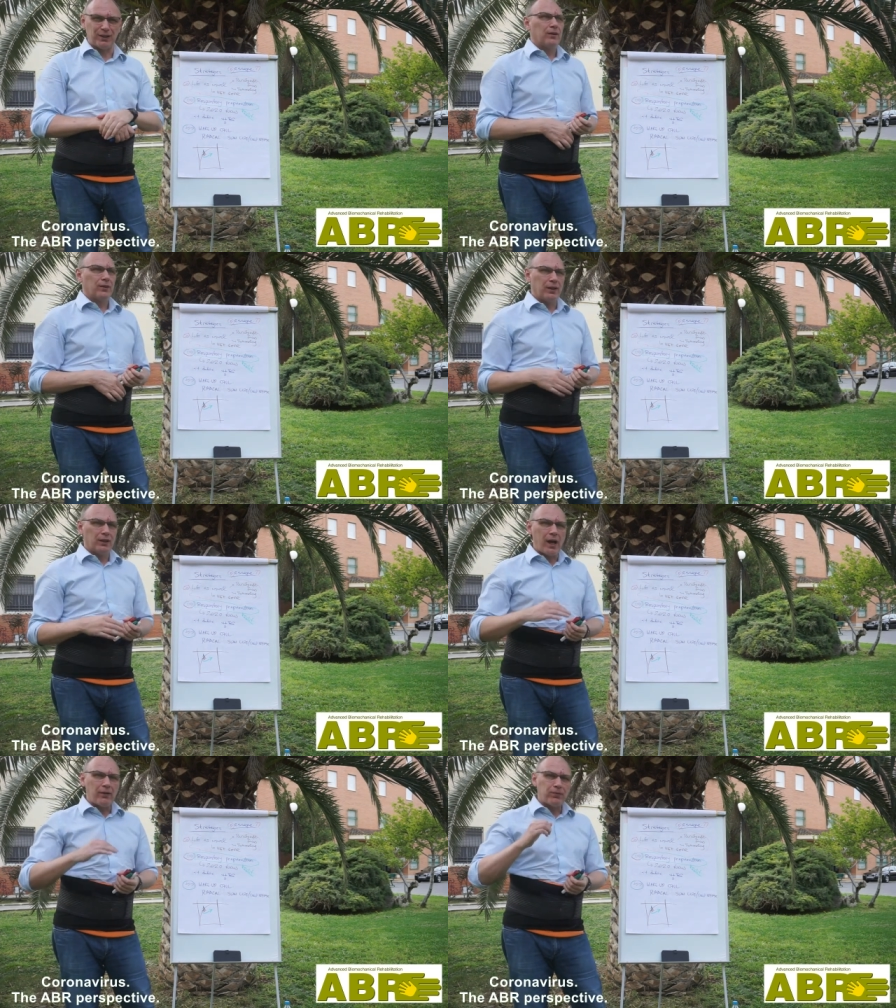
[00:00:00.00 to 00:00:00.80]
say. The
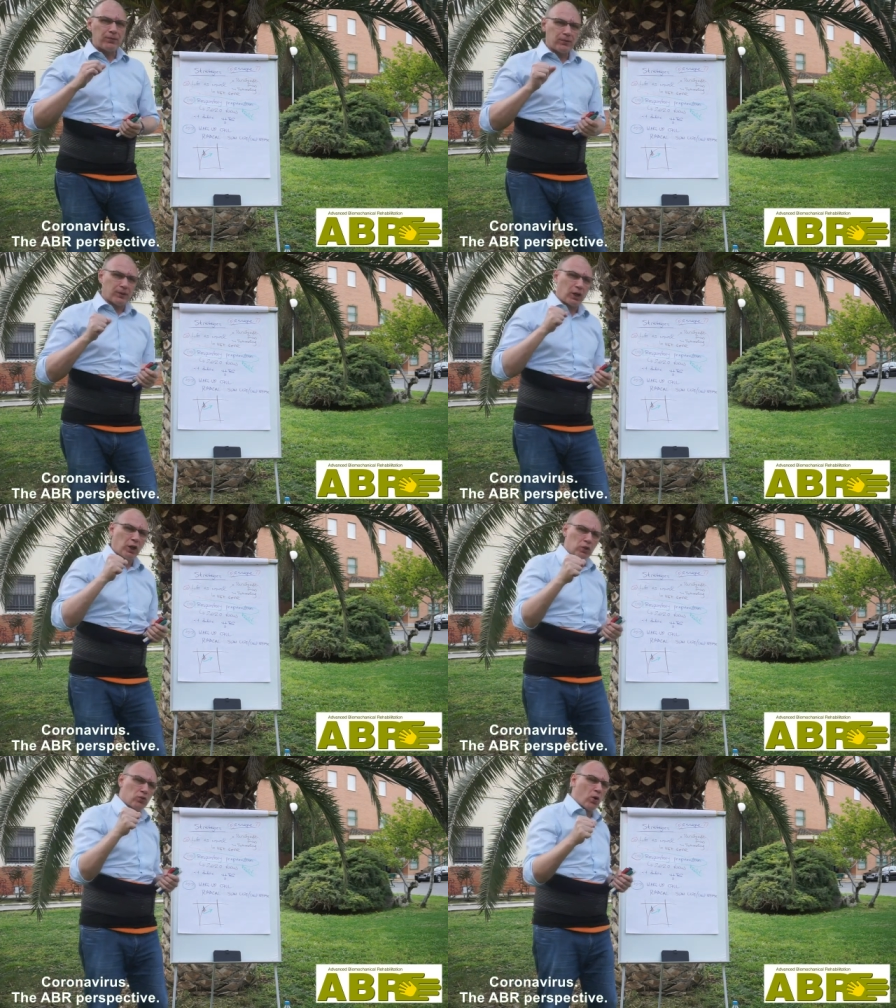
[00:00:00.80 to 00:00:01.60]
life, the
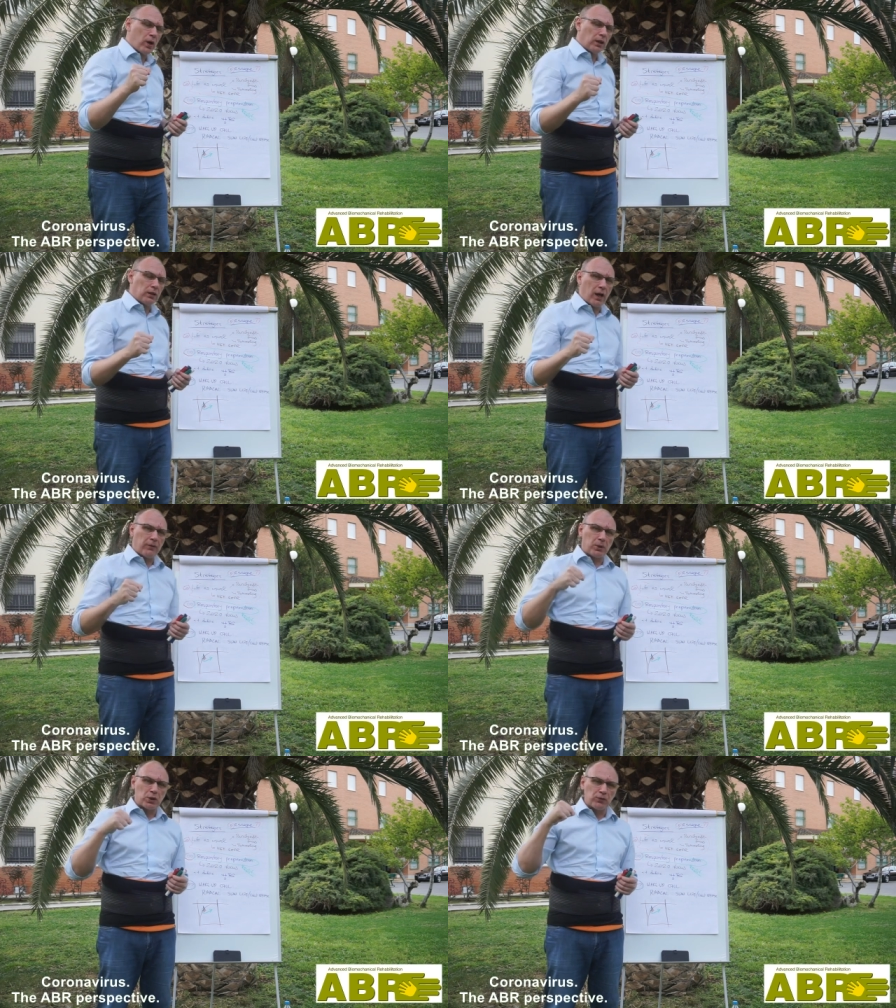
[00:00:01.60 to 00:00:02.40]
heroic life,
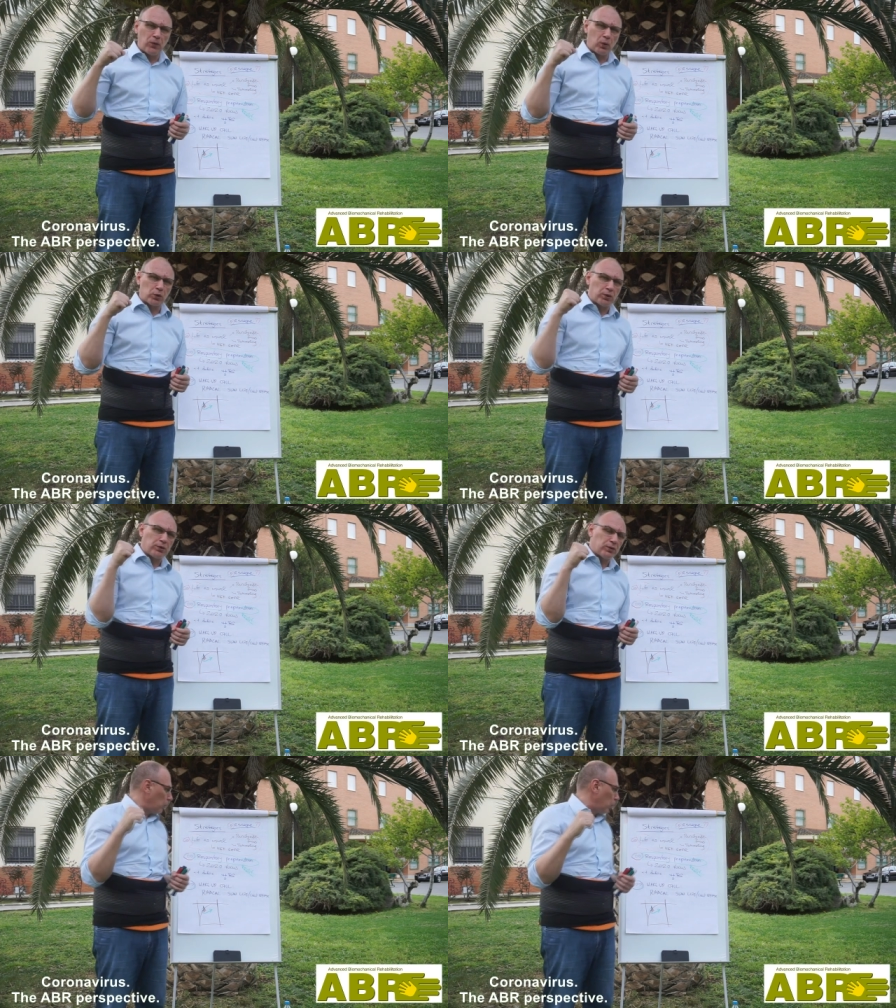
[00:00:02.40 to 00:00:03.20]
which is focused
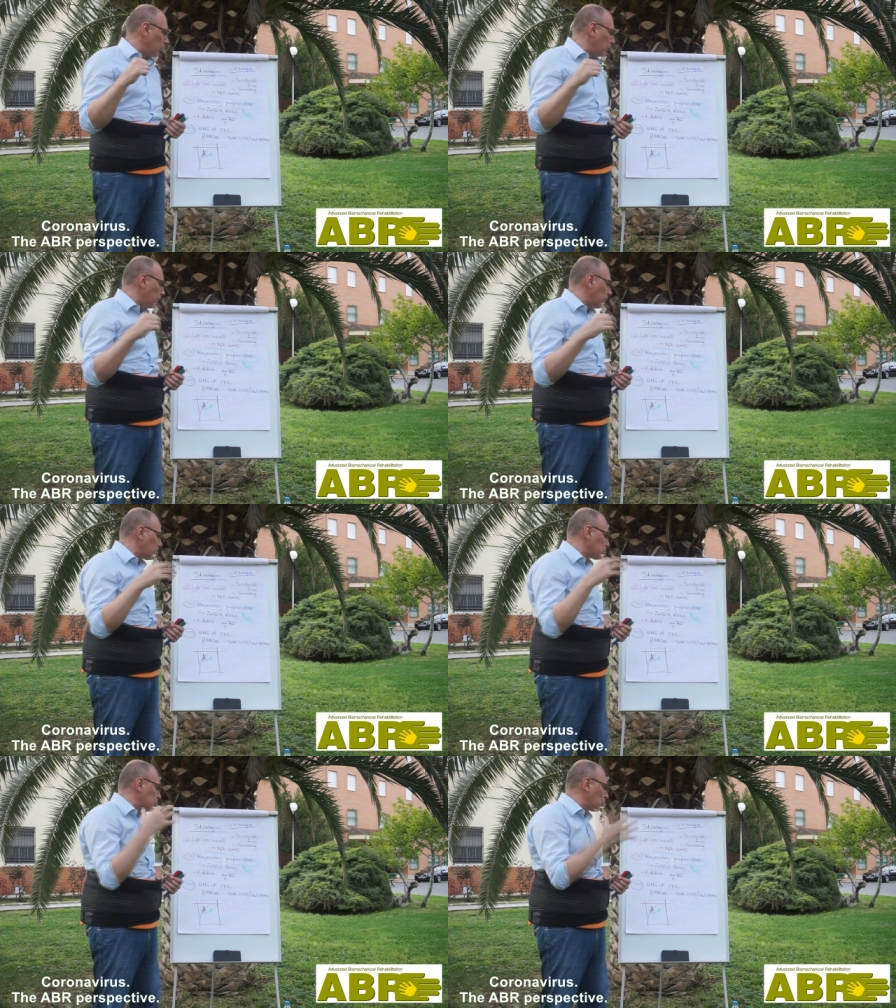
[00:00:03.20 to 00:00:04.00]
on, on uh,
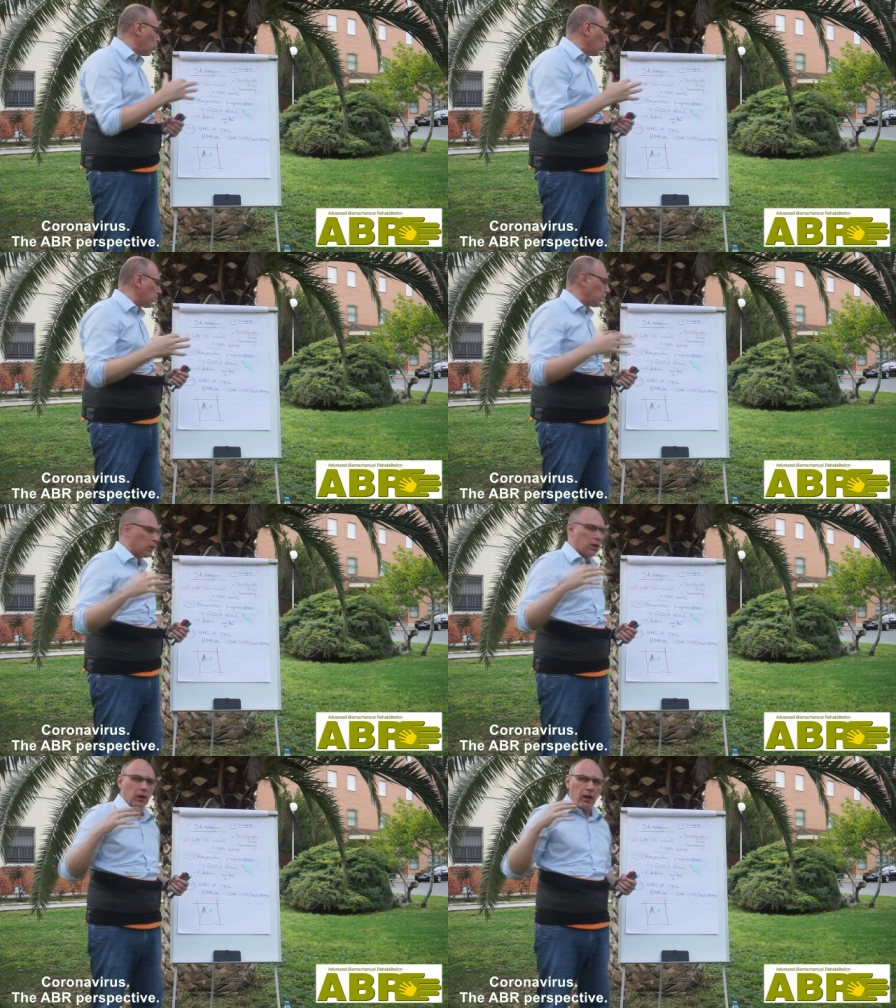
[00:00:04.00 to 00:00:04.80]

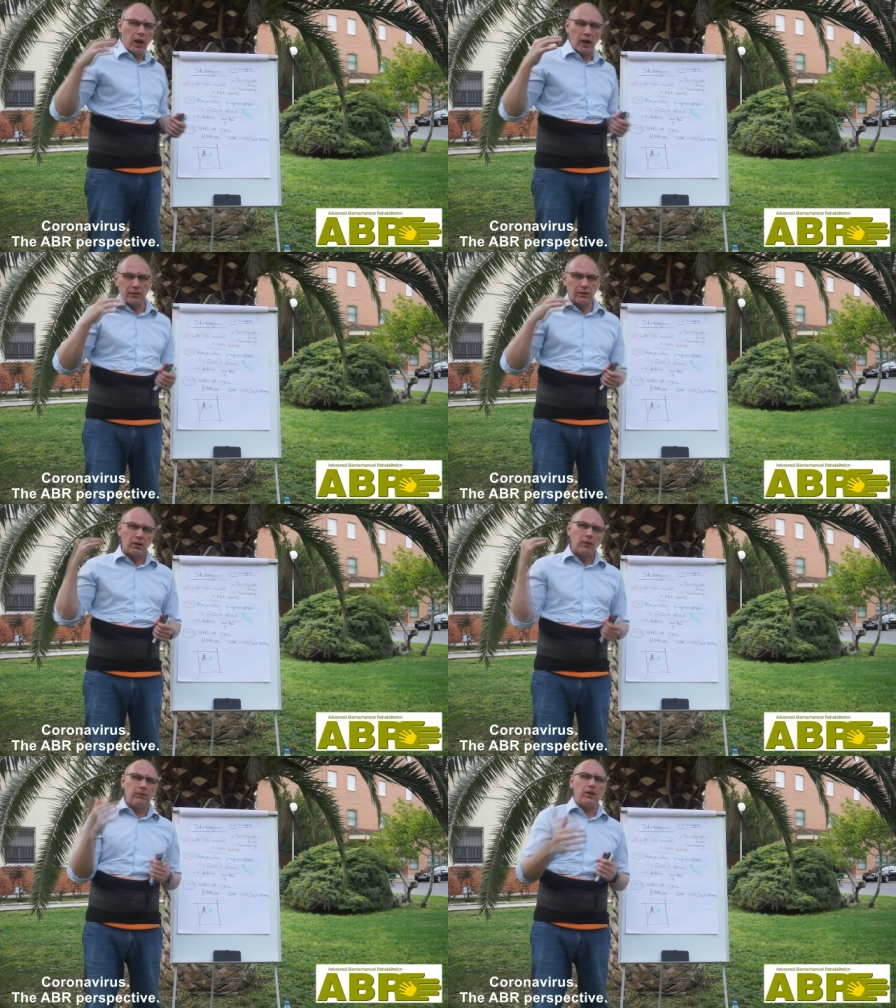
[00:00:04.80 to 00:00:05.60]
schooling and
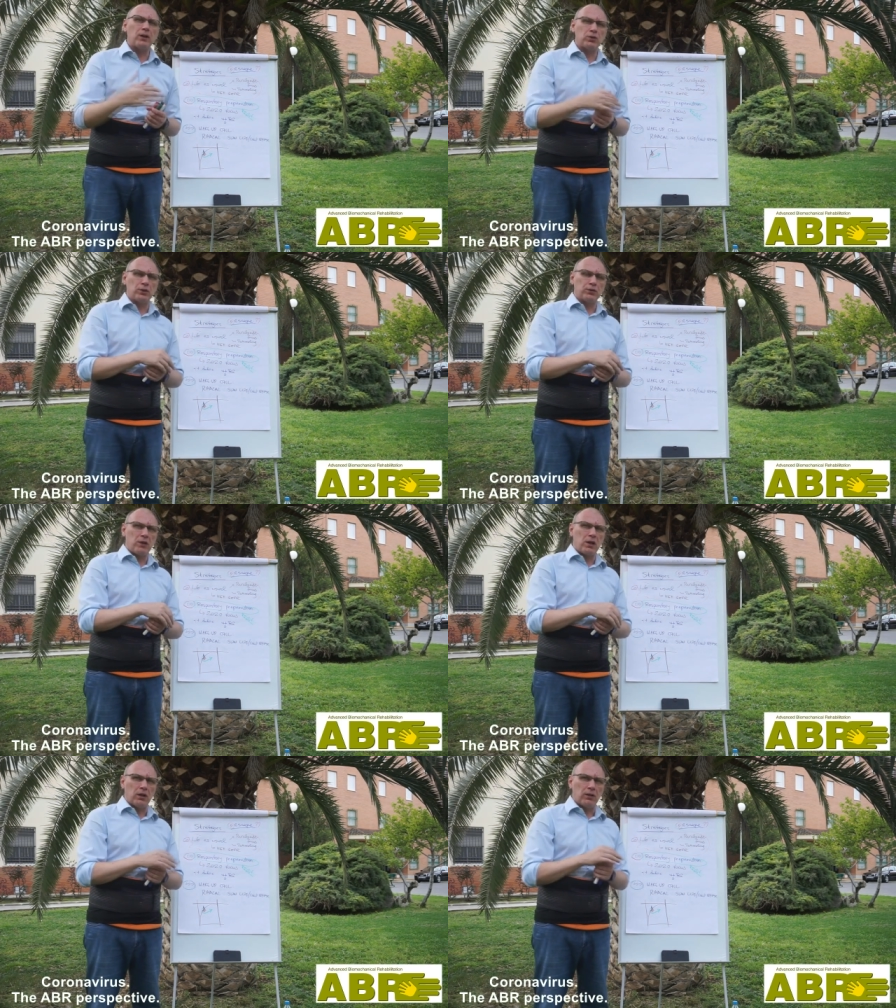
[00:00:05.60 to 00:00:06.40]
functional
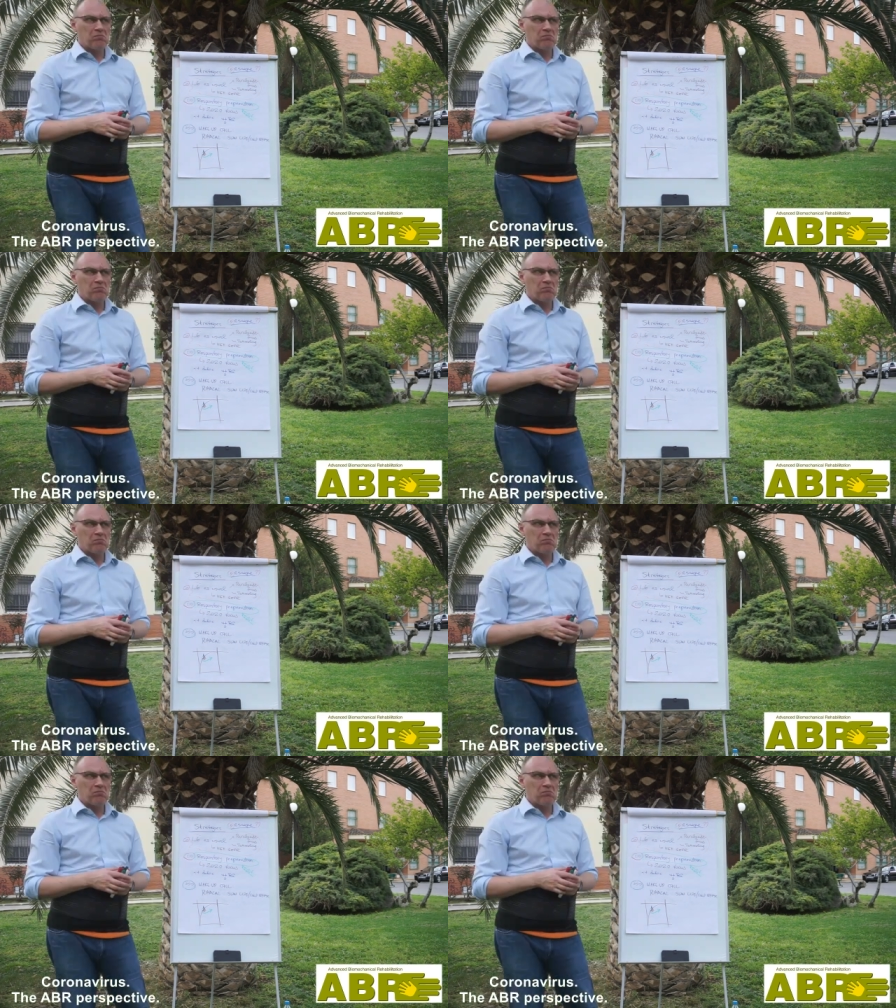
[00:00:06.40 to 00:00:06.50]
training.